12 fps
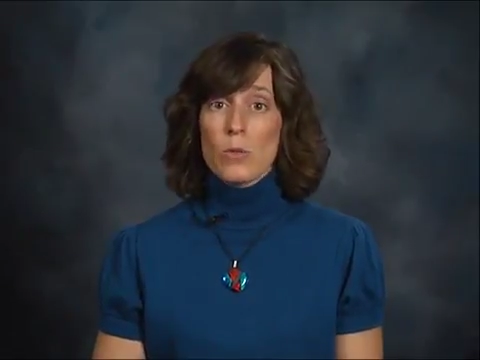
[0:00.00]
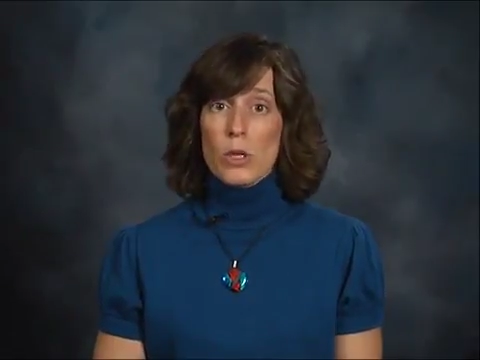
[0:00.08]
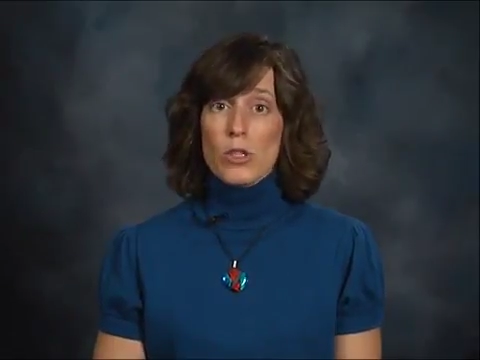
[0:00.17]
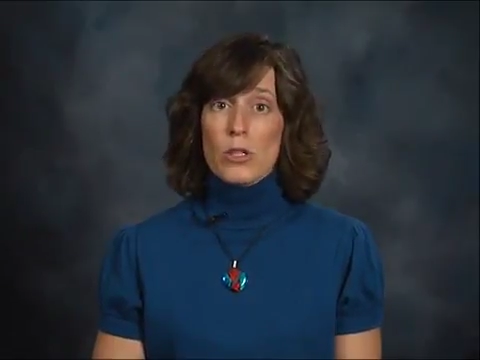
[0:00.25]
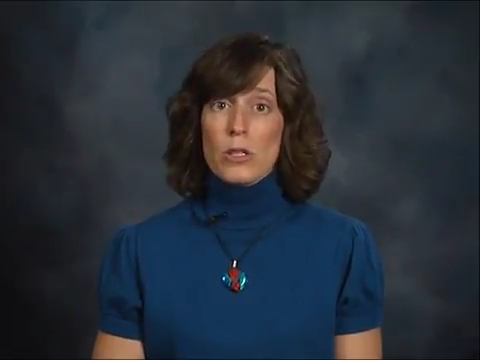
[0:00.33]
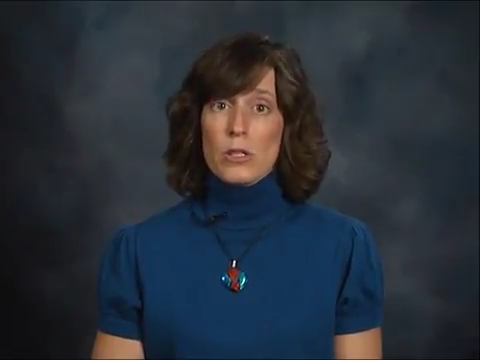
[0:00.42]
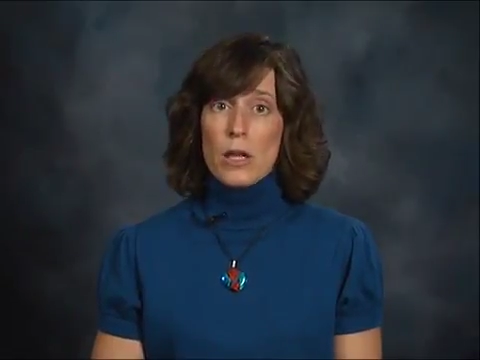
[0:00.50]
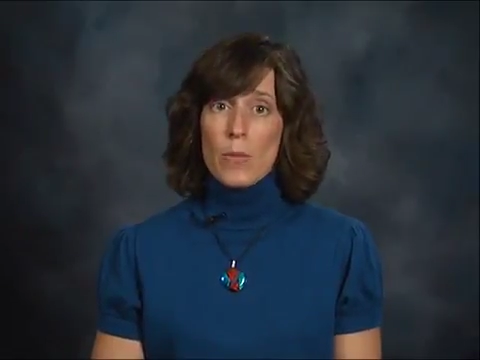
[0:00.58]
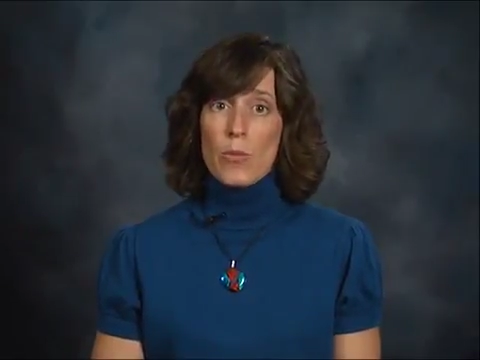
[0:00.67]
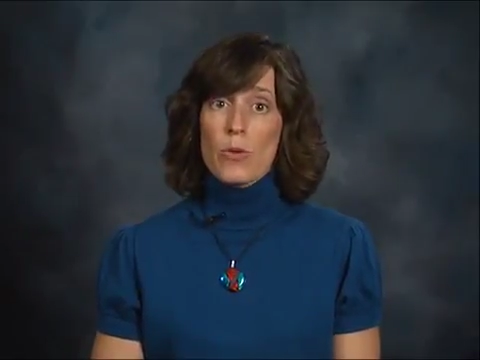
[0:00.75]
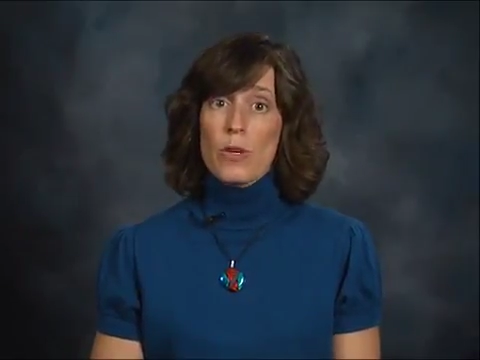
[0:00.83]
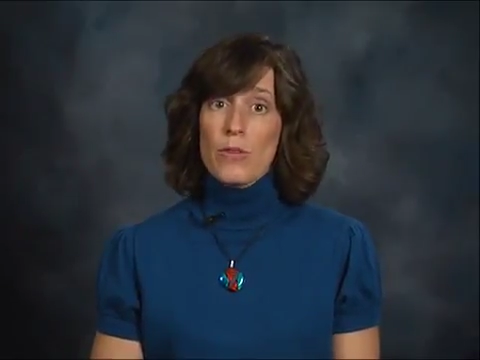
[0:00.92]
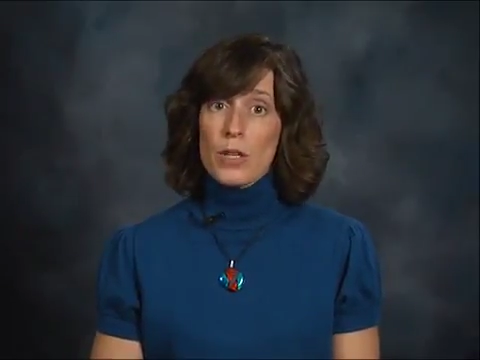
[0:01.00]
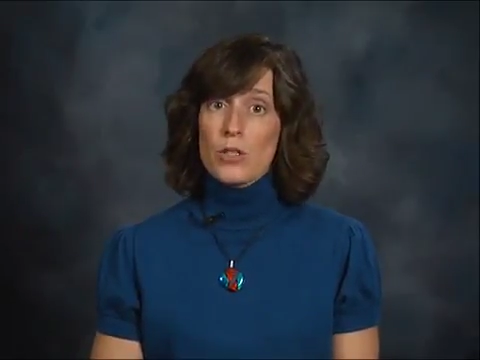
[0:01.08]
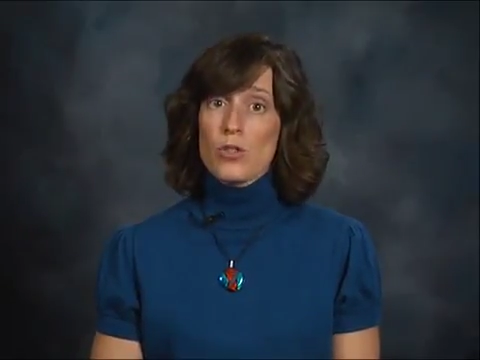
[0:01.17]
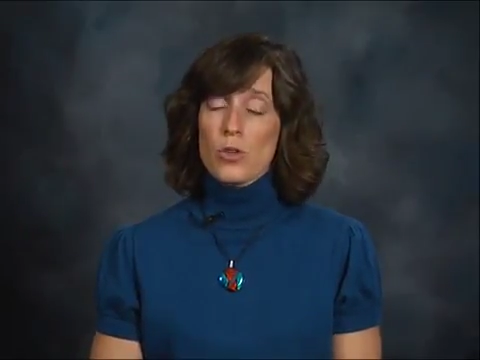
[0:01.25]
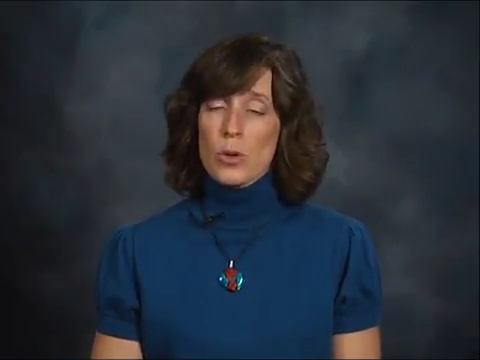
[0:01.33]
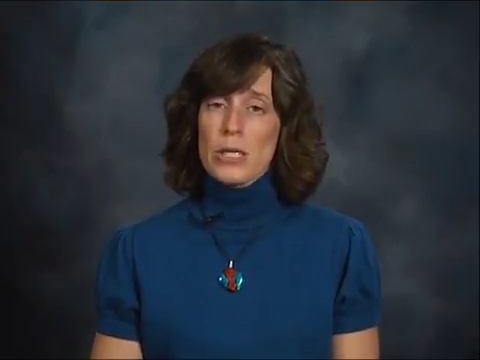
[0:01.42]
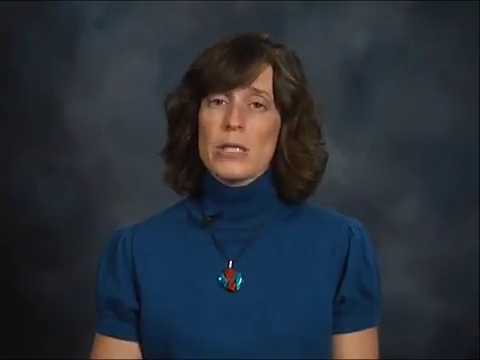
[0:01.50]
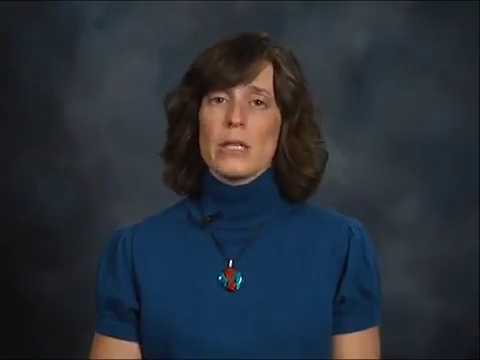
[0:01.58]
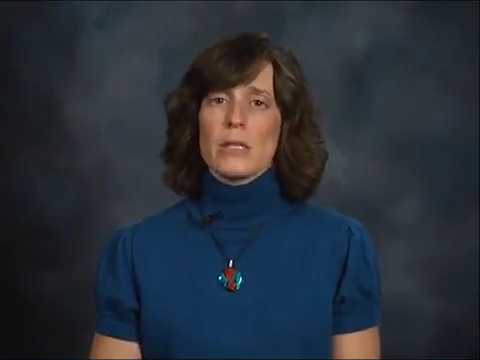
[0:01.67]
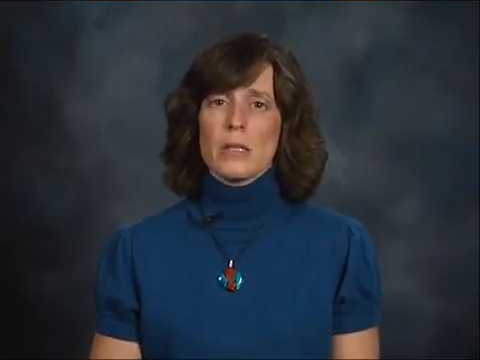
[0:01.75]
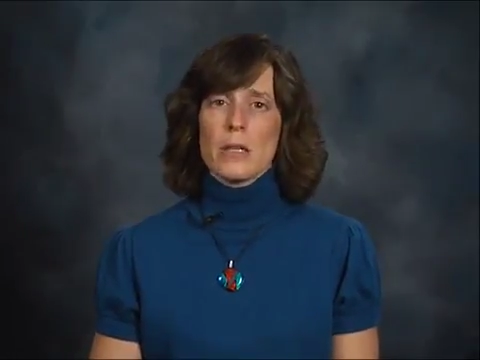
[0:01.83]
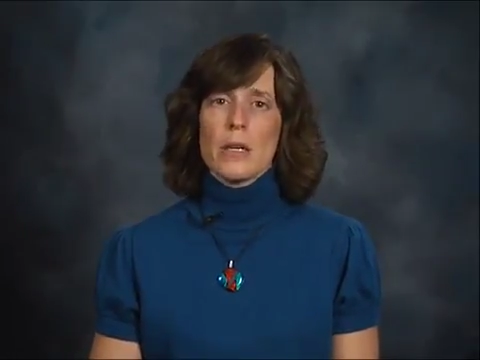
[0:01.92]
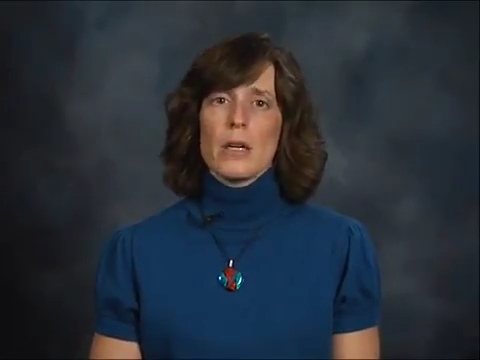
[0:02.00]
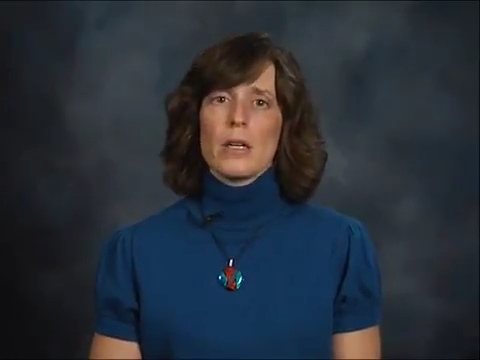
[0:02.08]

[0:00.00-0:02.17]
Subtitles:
wishes, and previous choices